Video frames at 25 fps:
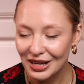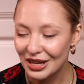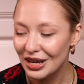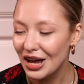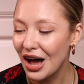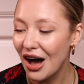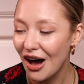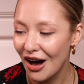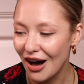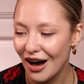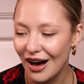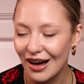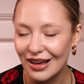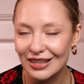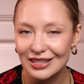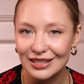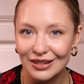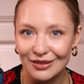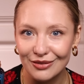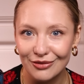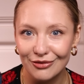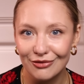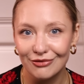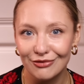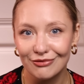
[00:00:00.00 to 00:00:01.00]
hard
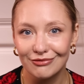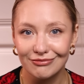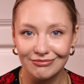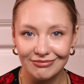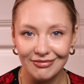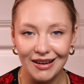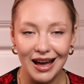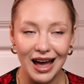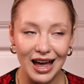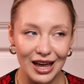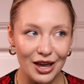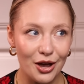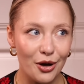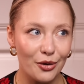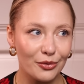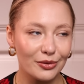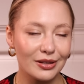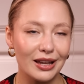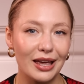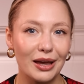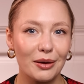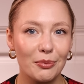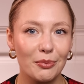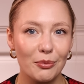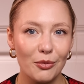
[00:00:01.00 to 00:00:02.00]
if I own
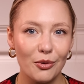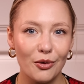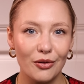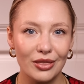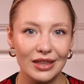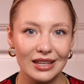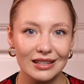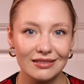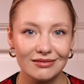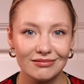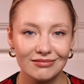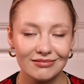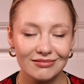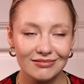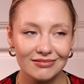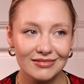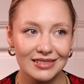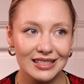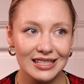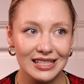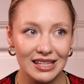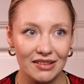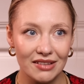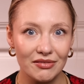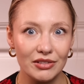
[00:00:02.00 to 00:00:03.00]
like more than
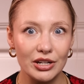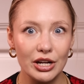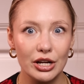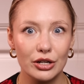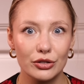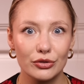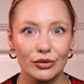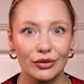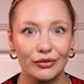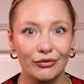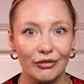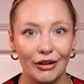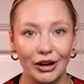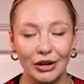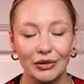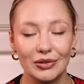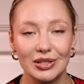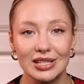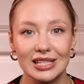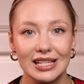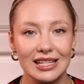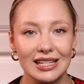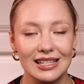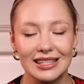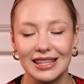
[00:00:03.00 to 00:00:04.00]
700
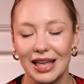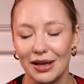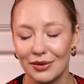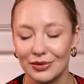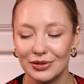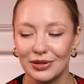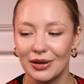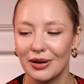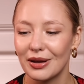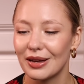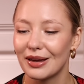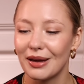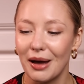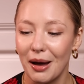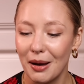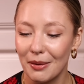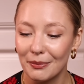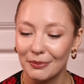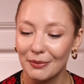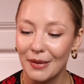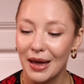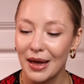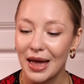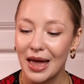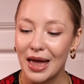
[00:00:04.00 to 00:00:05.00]
fragrances now, so
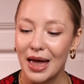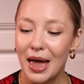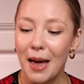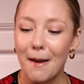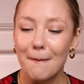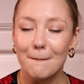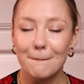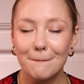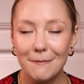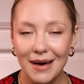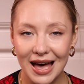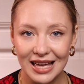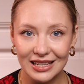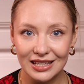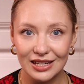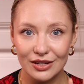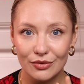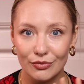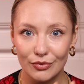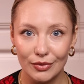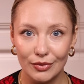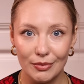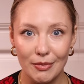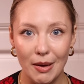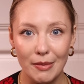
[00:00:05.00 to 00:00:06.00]
I'm bad
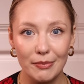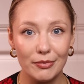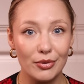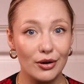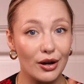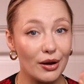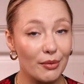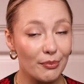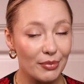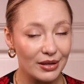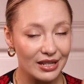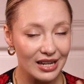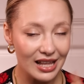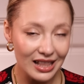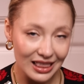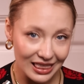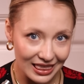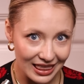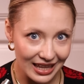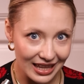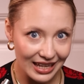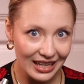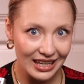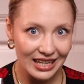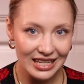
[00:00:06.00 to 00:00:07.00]
at remembering, but I'll
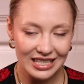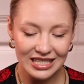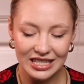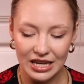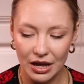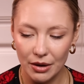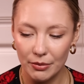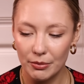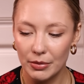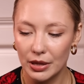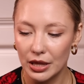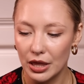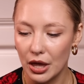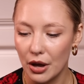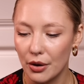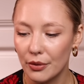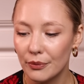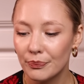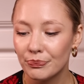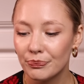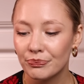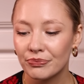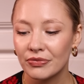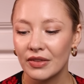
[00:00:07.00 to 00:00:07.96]
link it down below.